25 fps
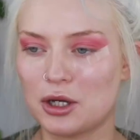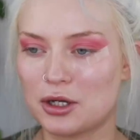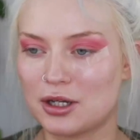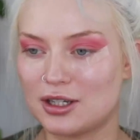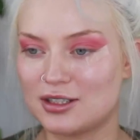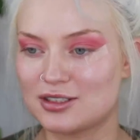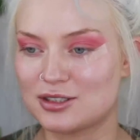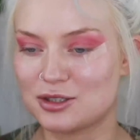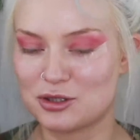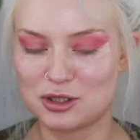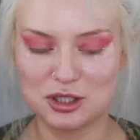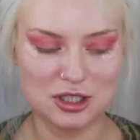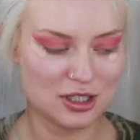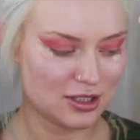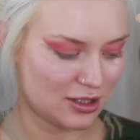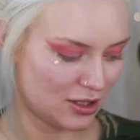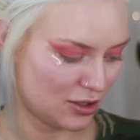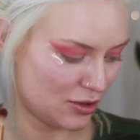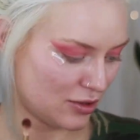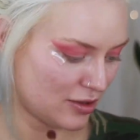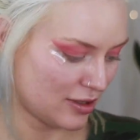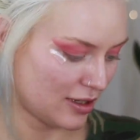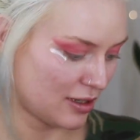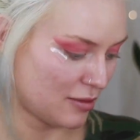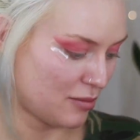Okay, so she's
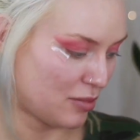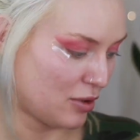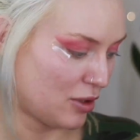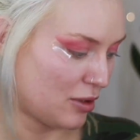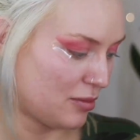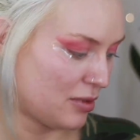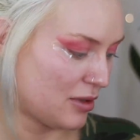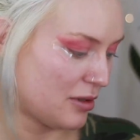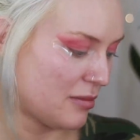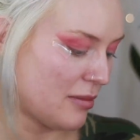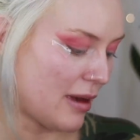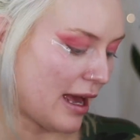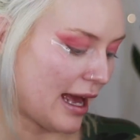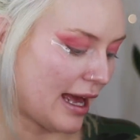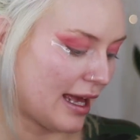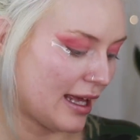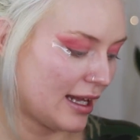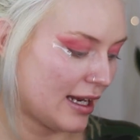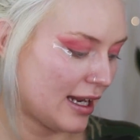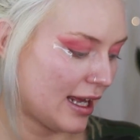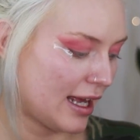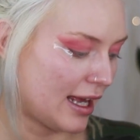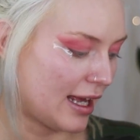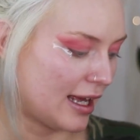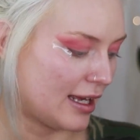using a purple
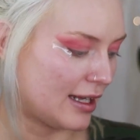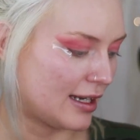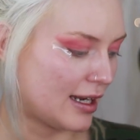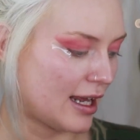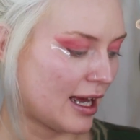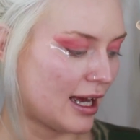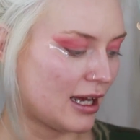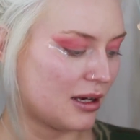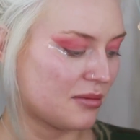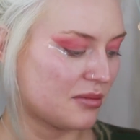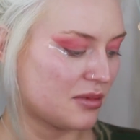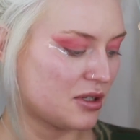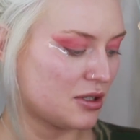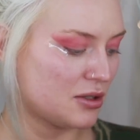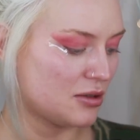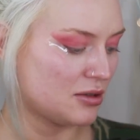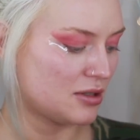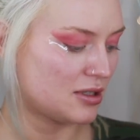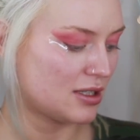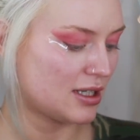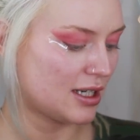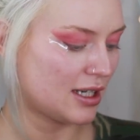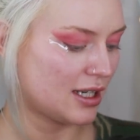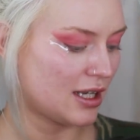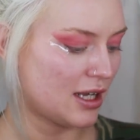matte, and I'm
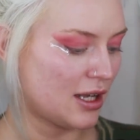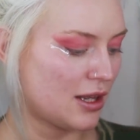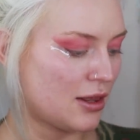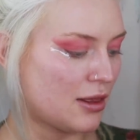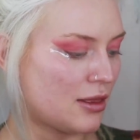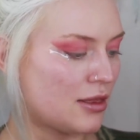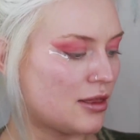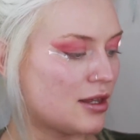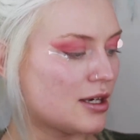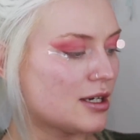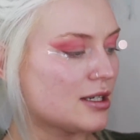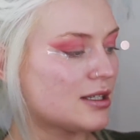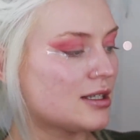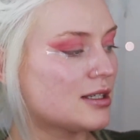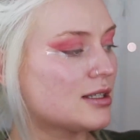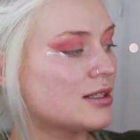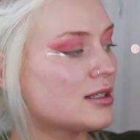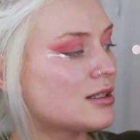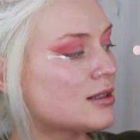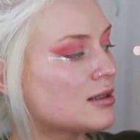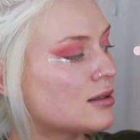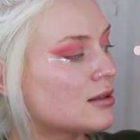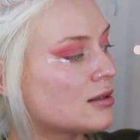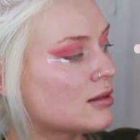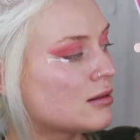using
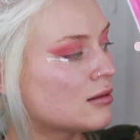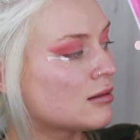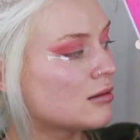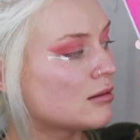this.